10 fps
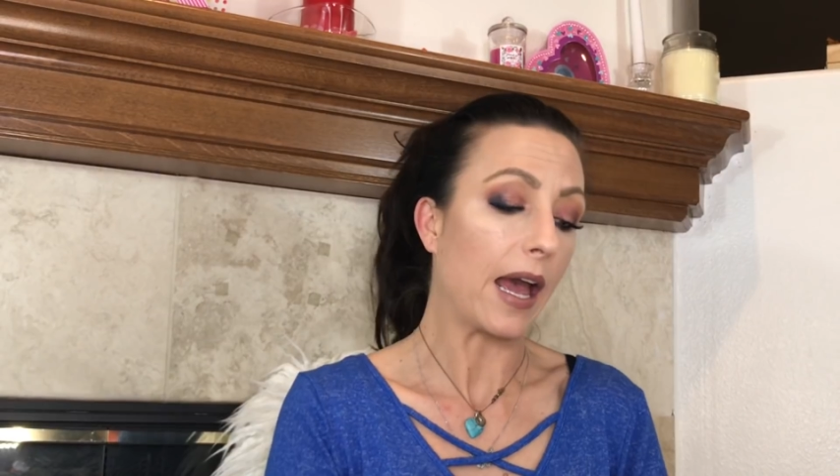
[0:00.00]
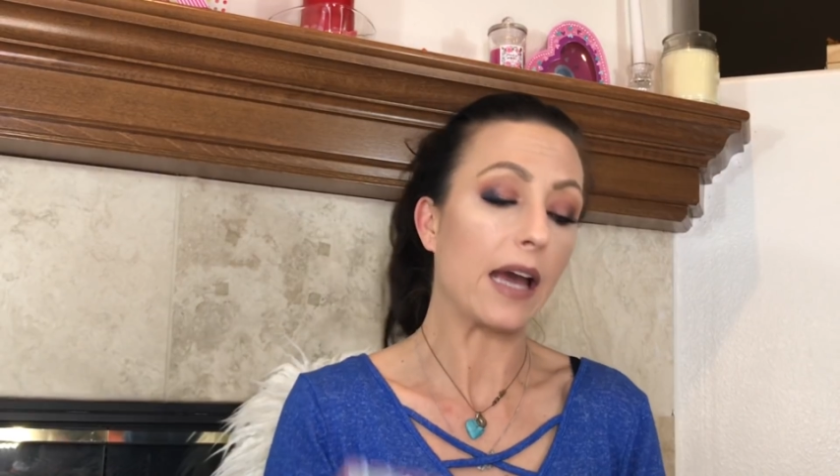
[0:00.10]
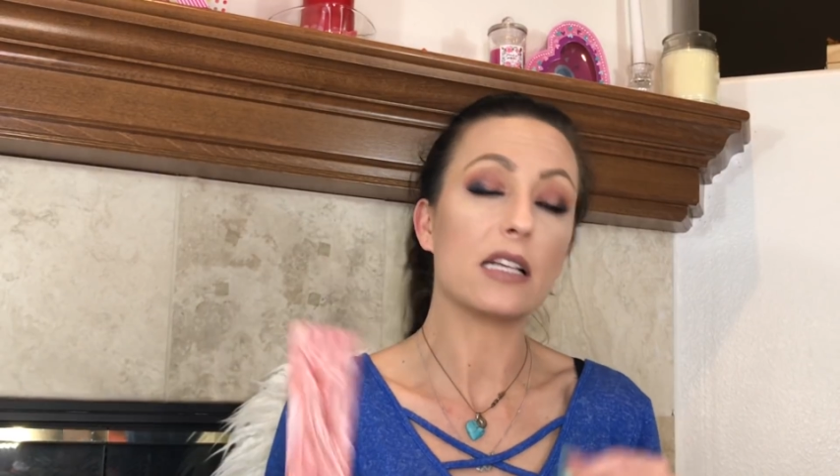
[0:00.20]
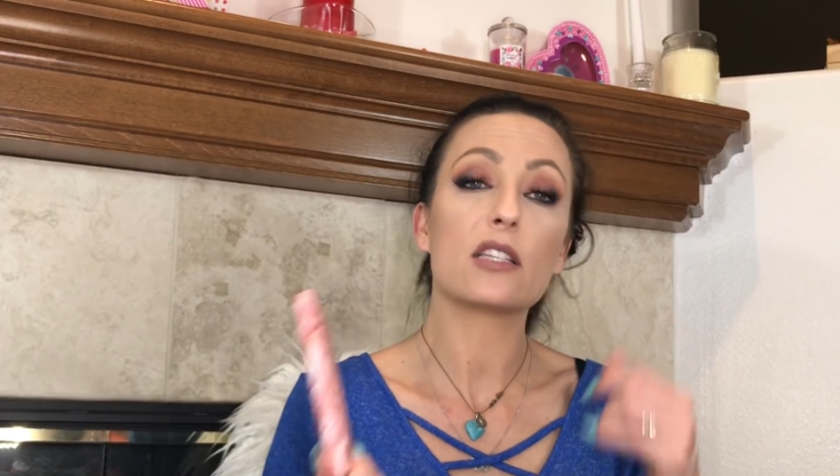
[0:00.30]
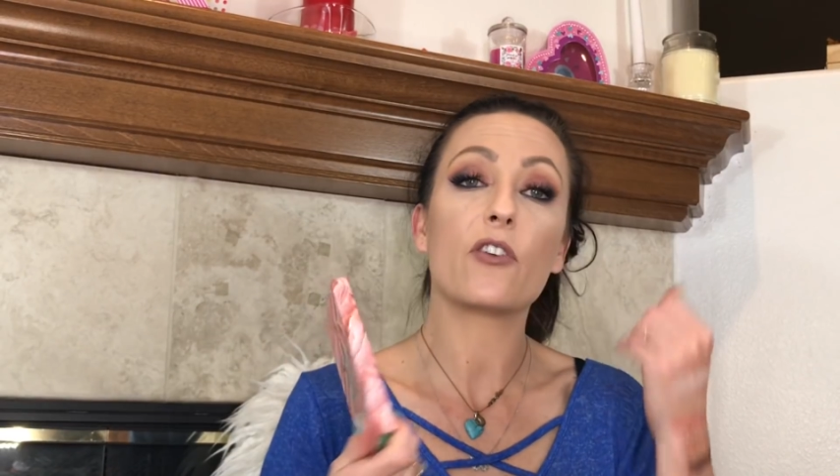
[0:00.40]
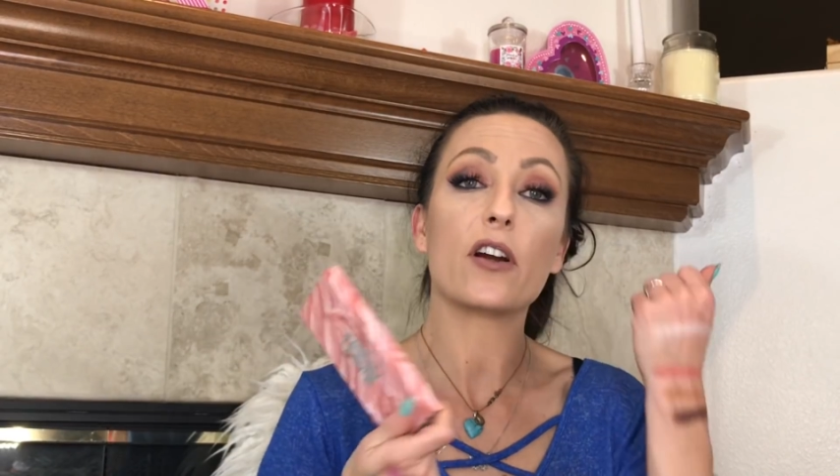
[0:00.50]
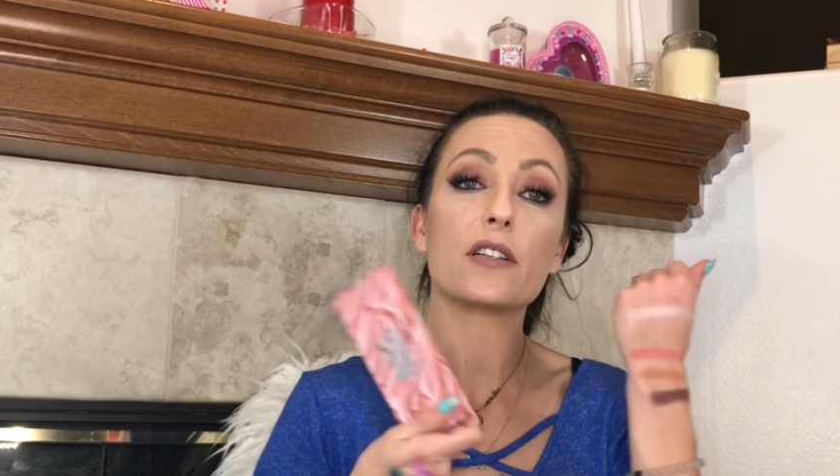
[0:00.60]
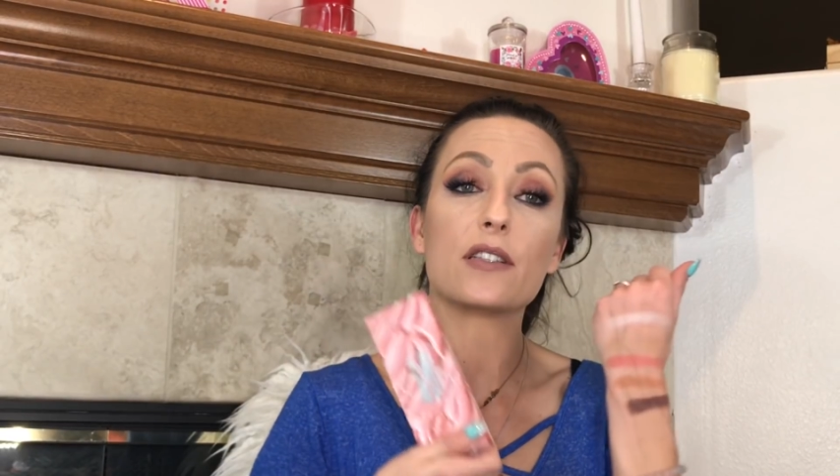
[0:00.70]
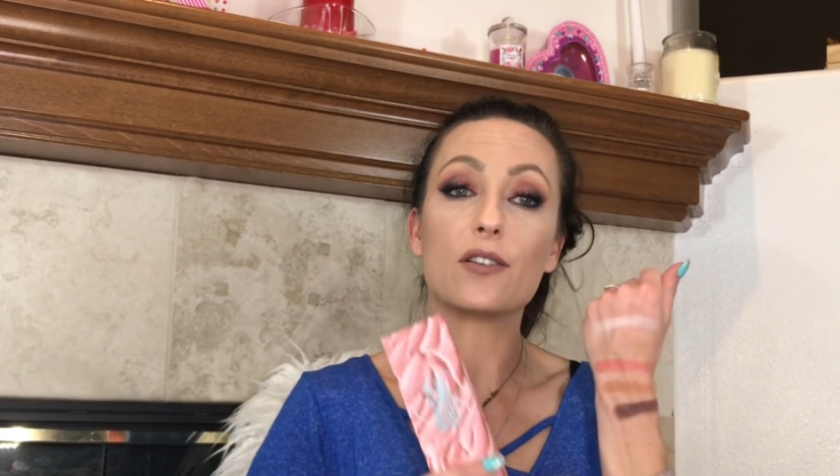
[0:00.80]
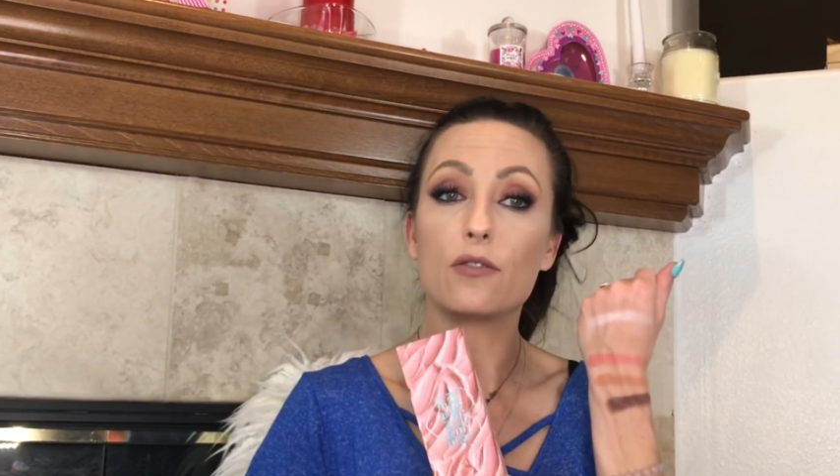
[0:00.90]
And as far
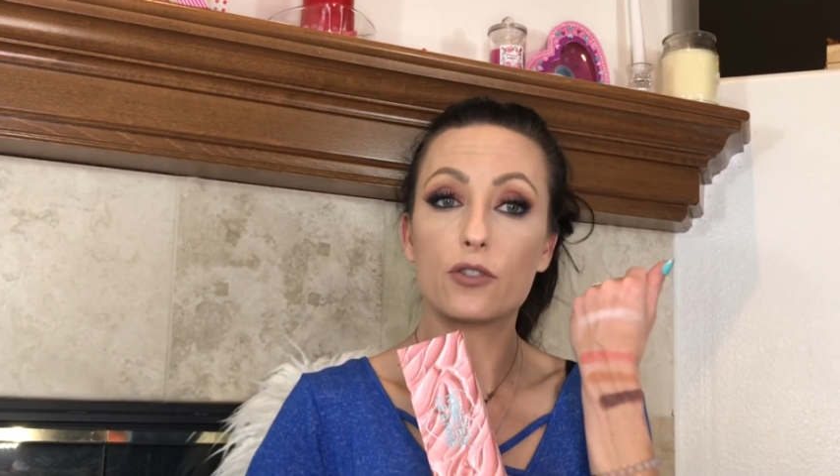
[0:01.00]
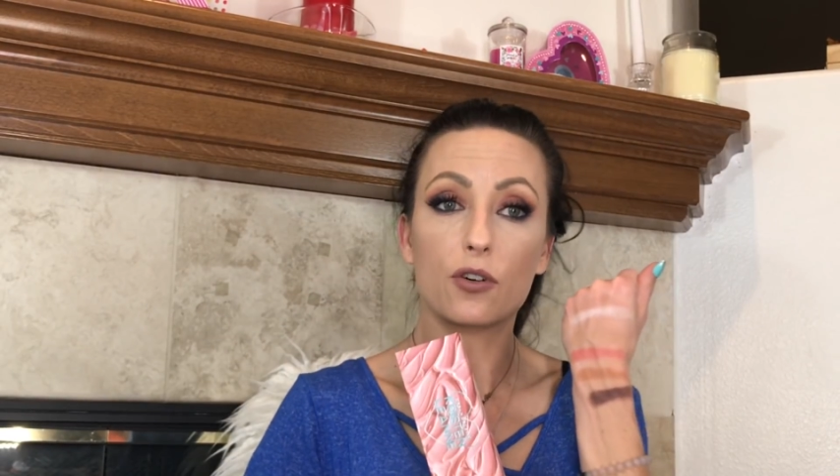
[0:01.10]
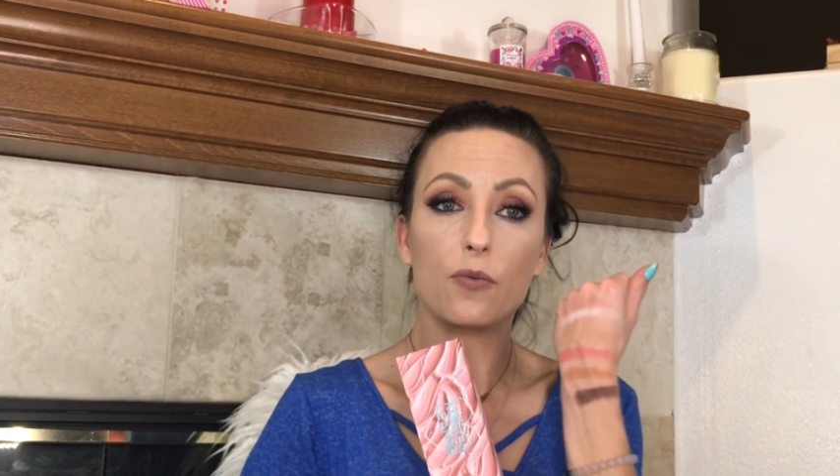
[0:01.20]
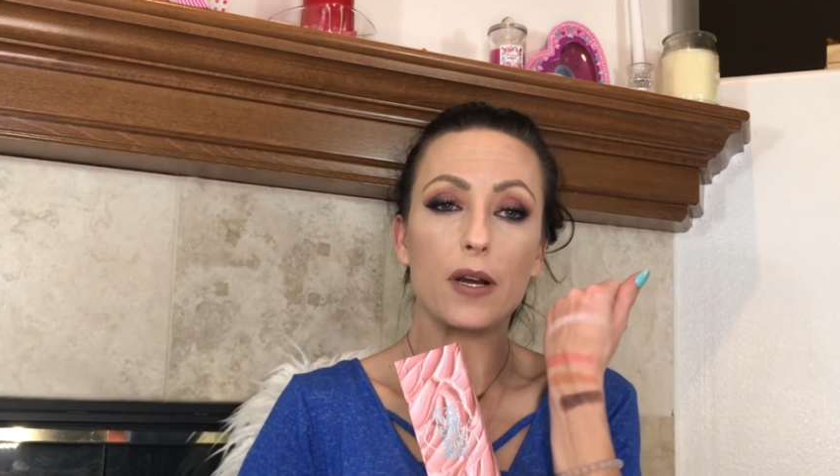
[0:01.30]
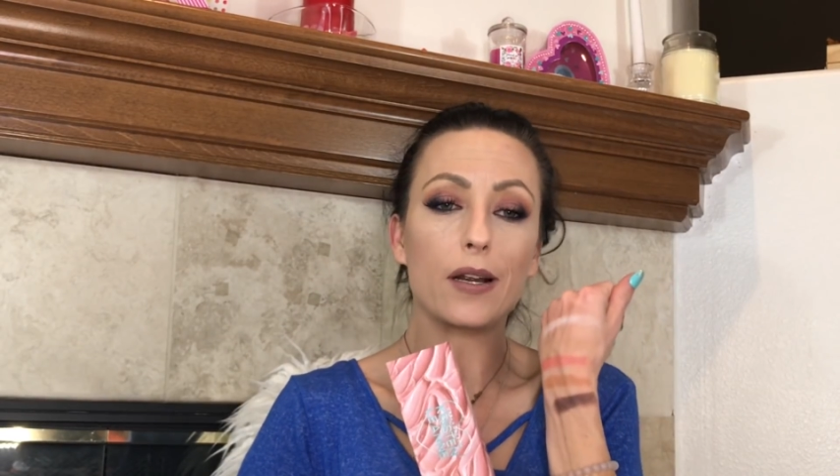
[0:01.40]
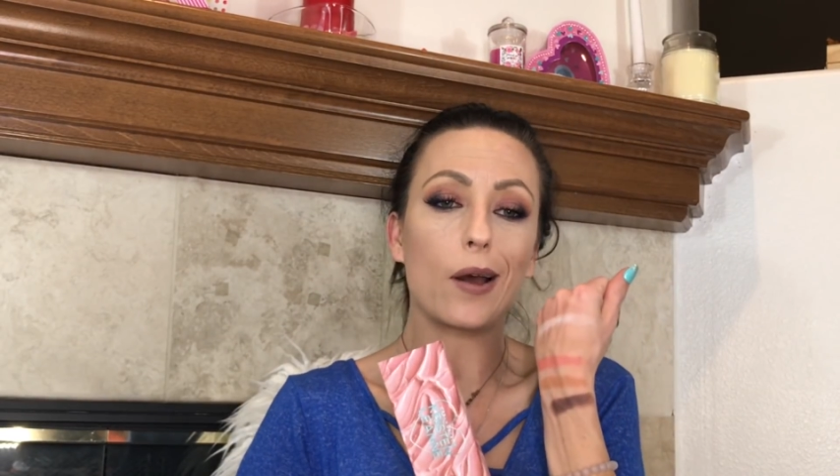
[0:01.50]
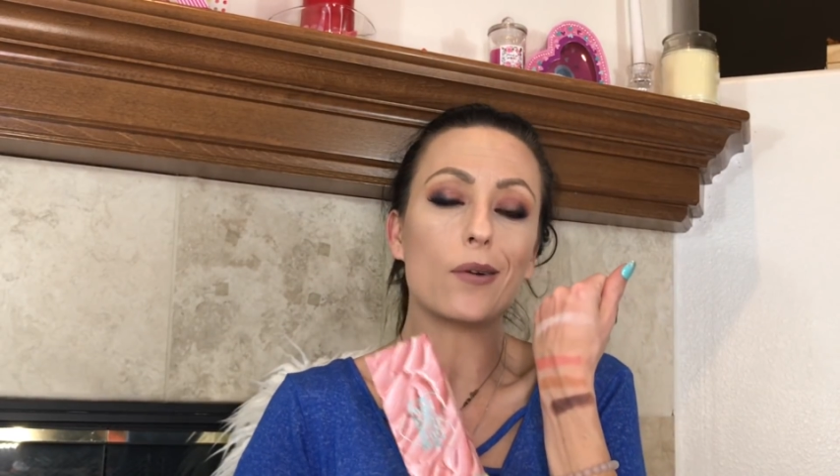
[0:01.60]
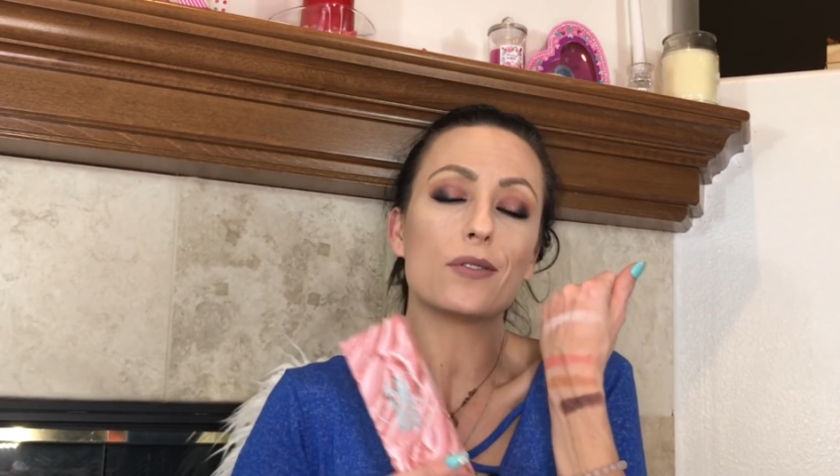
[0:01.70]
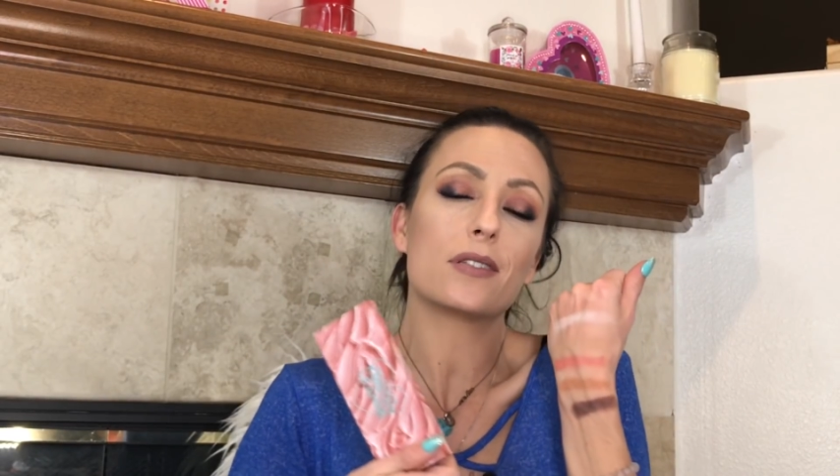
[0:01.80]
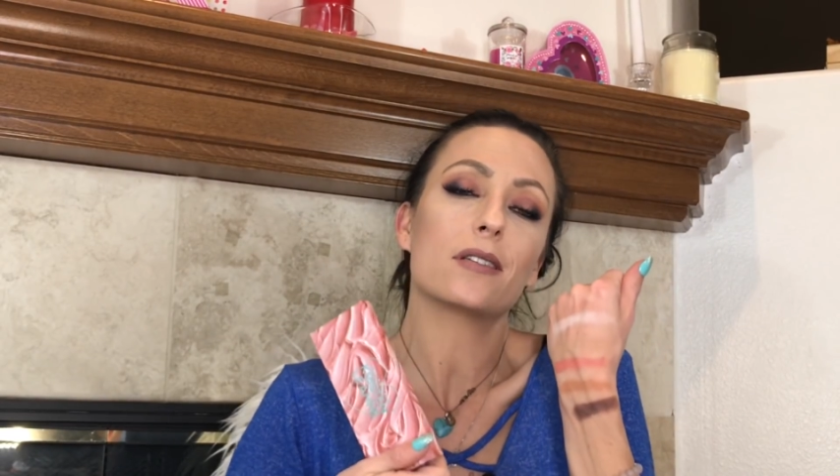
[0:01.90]
as the neutral one
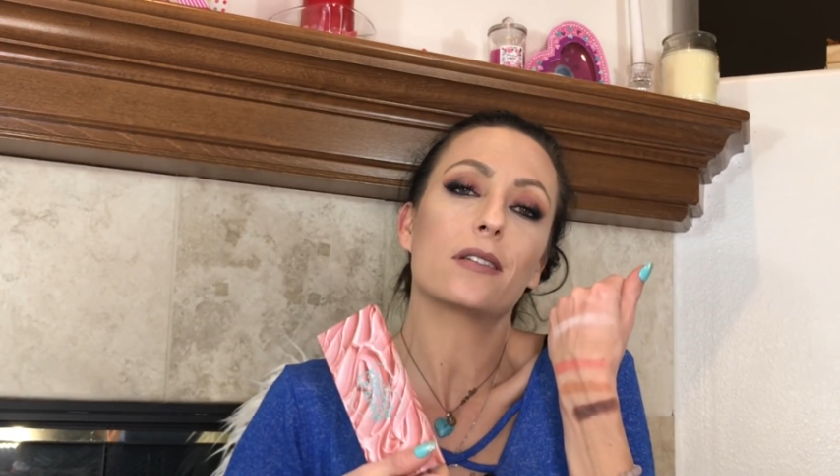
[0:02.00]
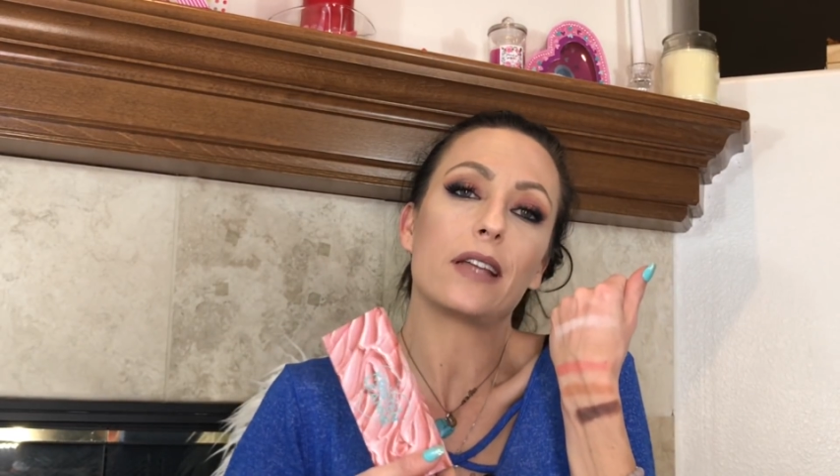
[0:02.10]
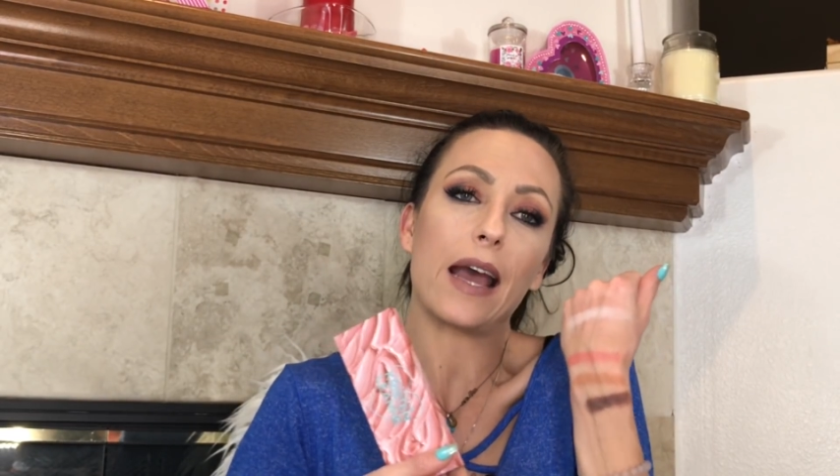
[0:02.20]
goes,